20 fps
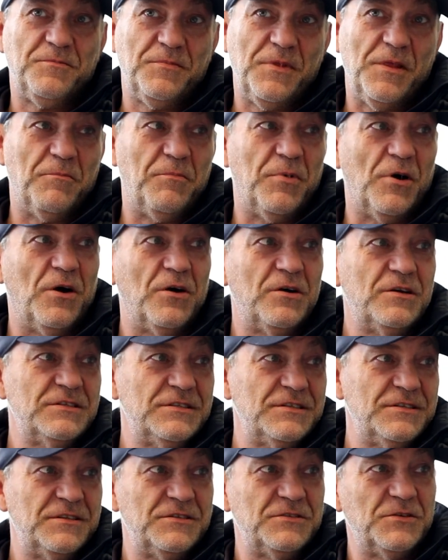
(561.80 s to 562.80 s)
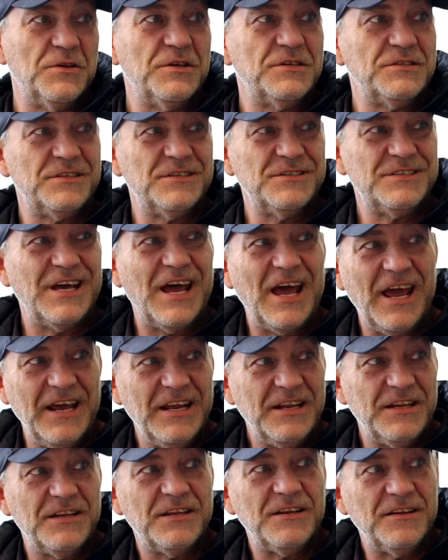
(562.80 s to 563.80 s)
The box. So there's
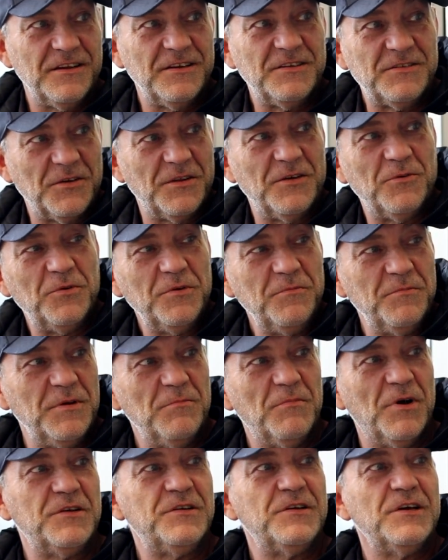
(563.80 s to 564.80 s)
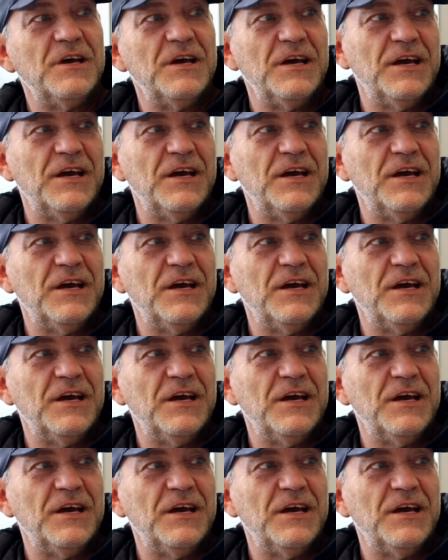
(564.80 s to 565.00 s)
8. So there wouldn't be much.